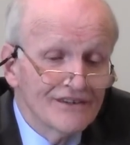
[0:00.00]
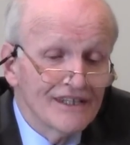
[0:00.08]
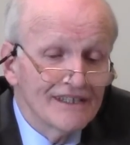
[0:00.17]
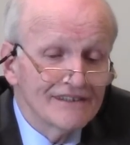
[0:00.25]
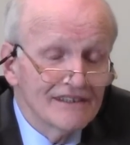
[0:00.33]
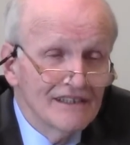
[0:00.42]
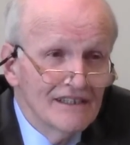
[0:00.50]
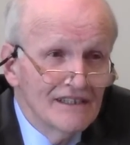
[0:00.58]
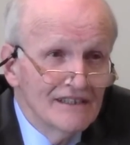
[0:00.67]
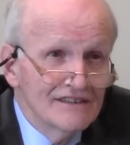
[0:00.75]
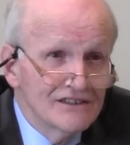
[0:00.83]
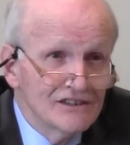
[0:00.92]
that
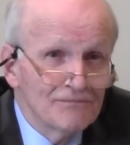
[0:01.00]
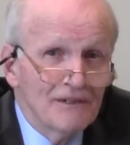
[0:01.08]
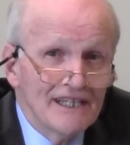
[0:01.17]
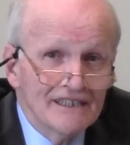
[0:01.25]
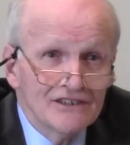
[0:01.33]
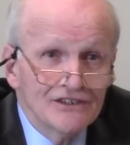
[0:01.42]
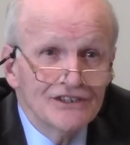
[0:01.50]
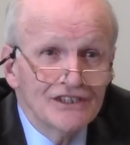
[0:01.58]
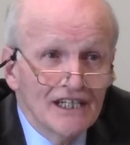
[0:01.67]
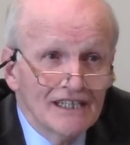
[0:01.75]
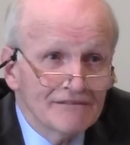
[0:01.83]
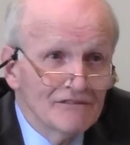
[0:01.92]
Japan could
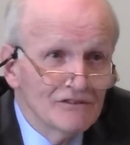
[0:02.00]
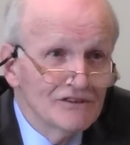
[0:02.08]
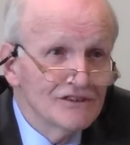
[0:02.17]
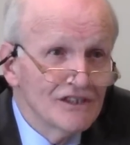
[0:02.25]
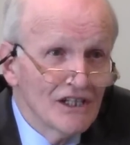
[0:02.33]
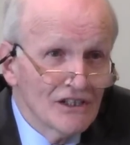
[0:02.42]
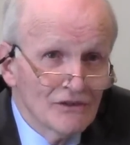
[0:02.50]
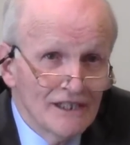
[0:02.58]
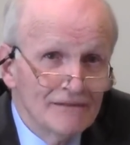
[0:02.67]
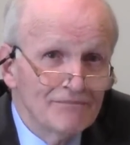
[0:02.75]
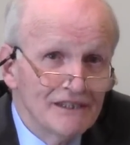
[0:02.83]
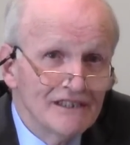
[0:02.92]
not
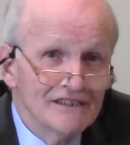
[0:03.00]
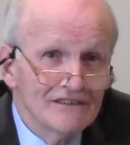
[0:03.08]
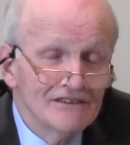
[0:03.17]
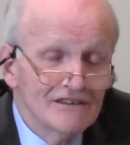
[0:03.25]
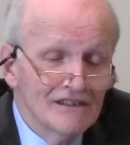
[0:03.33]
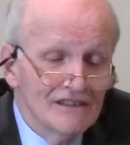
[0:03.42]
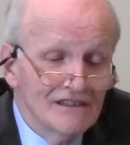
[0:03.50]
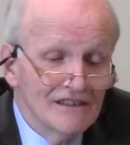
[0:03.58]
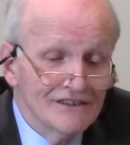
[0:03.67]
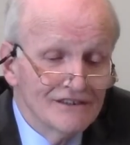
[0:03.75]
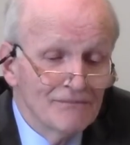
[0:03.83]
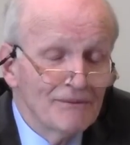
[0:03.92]
tolerate being
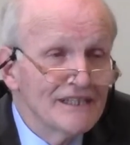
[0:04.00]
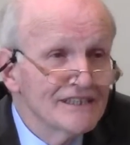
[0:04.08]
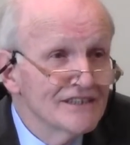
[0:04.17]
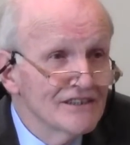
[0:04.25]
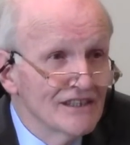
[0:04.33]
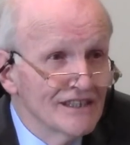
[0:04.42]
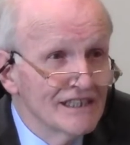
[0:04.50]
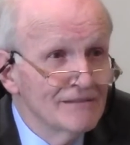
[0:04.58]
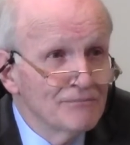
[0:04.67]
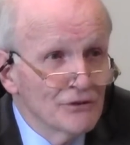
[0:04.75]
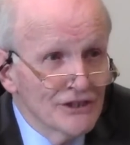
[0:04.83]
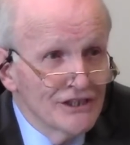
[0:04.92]
dependent on
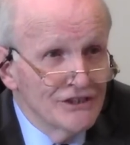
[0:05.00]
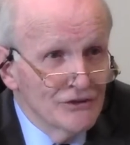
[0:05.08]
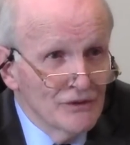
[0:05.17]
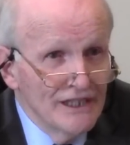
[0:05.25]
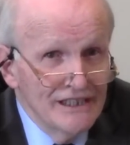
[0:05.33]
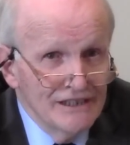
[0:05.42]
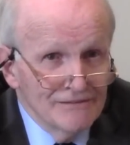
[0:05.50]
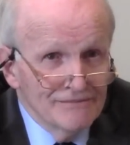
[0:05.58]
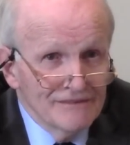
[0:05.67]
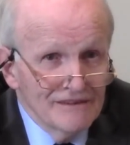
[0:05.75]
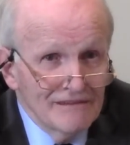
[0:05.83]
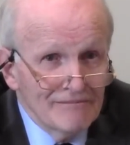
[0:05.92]
imported
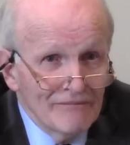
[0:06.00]
uranium